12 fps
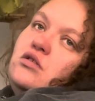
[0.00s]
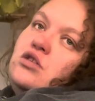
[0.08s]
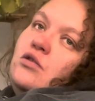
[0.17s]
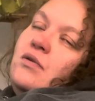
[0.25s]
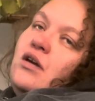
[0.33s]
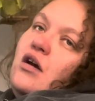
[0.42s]

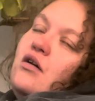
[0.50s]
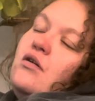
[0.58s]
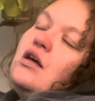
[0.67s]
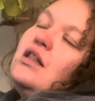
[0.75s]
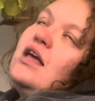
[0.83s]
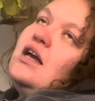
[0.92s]
So we
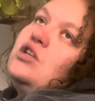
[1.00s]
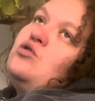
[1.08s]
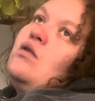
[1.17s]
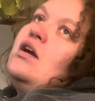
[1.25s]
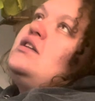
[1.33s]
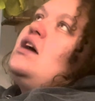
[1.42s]
got like a
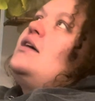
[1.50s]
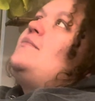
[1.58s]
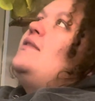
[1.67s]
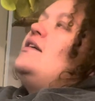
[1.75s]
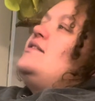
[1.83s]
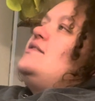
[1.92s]
toy duck,
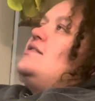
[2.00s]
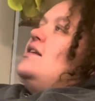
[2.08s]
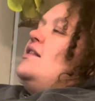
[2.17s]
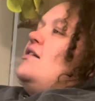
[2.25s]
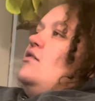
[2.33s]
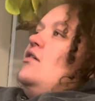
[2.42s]
but it's
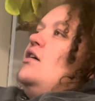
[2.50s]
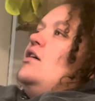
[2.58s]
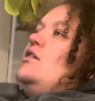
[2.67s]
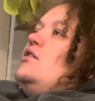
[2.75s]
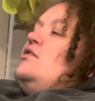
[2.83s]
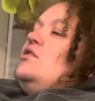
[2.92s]
in the
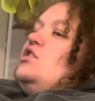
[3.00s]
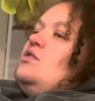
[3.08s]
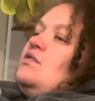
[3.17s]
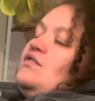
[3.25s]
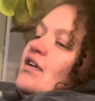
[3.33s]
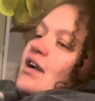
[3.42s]
car. She
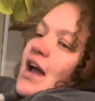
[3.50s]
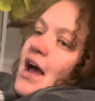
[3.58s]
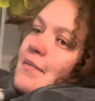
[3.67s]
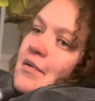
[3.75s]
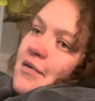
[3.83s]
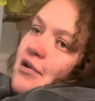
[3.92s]
was very
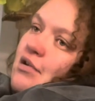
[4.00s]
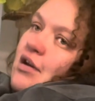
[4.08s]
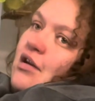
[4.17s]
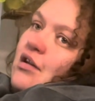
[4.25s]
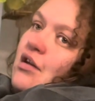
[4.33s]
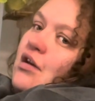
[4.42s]
happy about
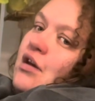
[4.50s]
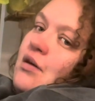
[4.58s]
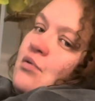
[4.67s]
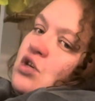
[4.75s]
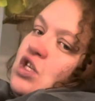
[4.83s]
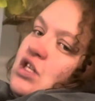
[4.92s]
it.
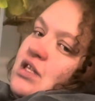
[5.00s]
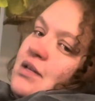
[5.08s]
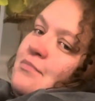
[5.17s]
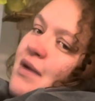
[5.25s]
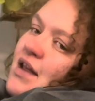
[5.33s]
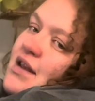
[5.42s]
But she's
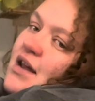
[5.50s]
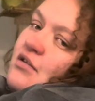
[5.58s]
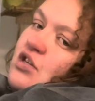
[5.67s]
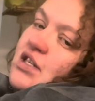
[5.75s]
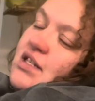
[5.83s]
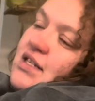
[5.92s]
in bed now.
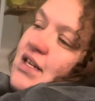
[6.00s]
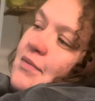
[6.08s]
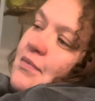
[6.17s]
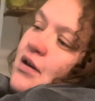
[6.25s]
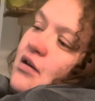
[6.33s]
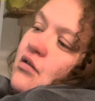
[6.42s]
She's
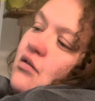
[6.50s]
sleeping.